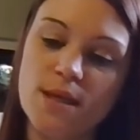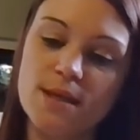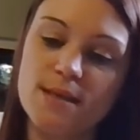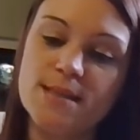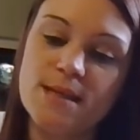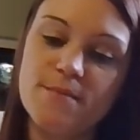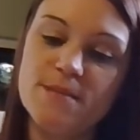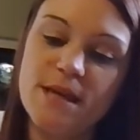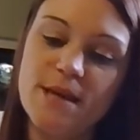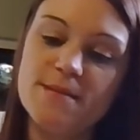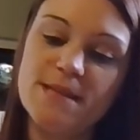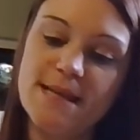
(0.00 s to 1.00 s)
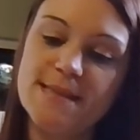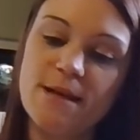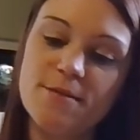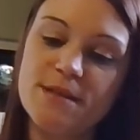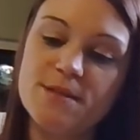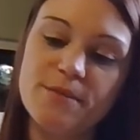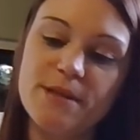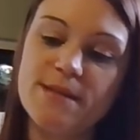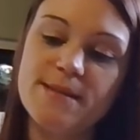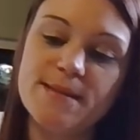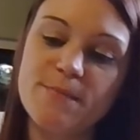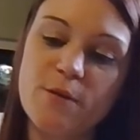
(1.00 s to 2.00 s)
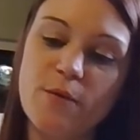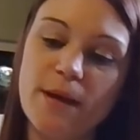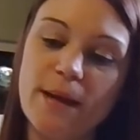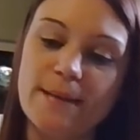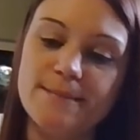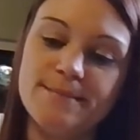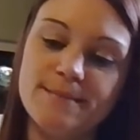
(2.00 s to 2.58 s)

Because sometimes that's how these readings be working.